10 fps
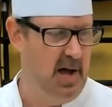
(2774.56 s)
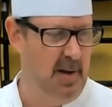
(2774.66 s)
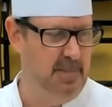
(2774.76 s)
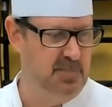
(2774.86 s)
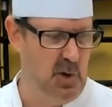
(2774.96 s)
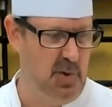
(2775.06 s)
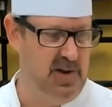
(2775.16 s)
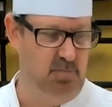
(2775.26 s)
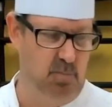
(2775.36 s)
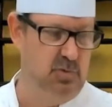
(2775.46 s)
So we
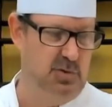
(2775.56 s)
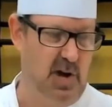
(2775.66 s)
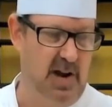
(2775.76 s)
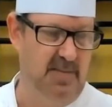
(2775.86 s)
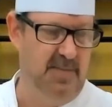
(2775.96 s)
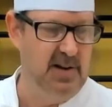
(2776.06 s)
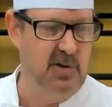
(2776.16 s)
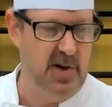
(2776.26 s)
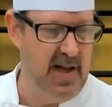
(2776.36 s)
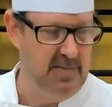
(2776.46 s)
try to find
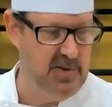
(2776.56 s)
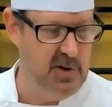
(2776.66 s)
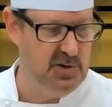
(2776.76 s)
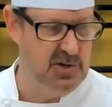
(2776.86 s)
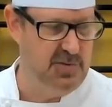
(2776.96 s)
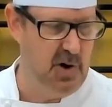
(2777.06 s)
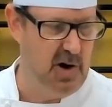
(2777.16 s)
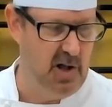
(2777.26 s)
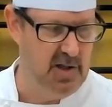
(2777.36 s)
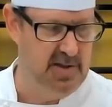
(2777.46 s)
creative uses for it
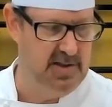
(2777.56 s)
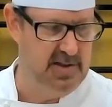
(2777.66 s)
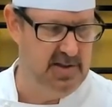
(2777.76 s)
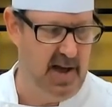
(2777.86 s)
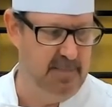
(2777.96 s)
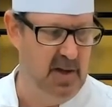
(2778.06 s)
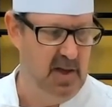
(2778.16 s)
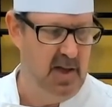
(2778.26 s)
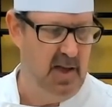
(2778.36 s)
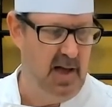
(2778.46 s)
all of the time.
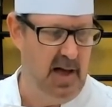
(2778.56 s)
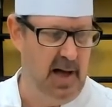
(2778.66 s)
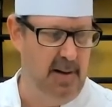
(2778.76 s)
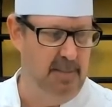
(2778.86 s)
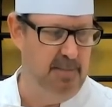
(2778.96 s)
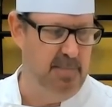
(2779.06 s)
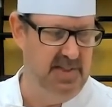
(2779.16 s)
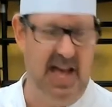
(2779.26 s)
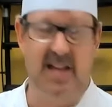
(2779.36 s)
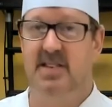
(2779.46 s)
But
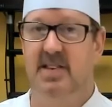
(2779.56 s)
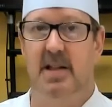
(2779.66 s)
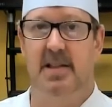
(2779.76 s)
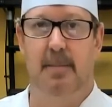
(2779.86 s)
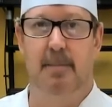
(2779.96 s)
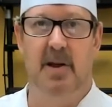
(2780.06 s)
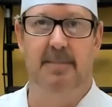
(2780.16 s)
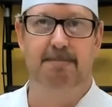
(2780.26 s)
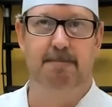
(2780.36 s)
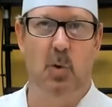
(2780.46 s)
that's nothing but
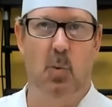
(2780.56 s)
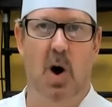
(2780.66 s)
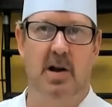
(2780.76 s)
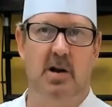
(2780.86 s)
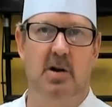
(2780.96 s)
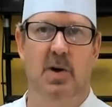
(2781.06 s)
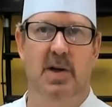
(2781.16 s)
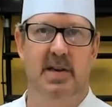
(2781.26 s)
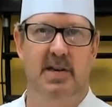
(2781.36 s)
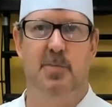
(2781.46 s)
water with
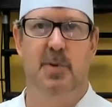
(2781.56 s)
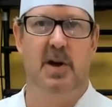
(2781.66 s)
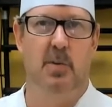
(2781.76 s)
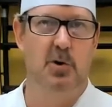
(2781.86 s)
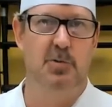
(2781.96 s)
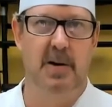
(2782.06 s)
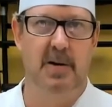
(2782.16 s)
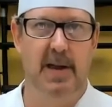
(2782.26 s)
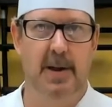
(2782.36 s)
a sprig of rosemary in it.